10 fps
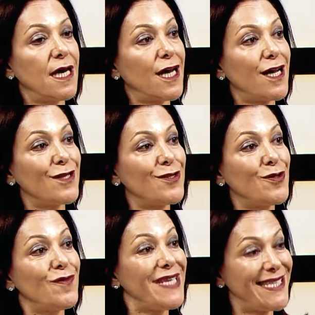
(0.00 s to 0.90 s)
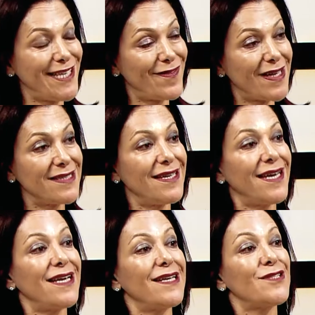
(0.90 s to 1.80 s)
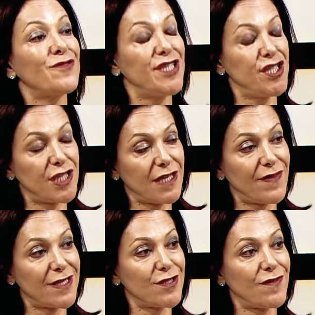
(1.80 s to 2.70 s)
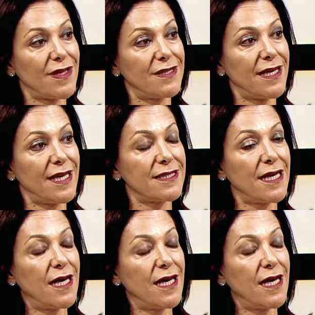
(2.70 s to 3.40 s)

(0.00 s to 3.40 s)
to VC funding, strategic investor fundings.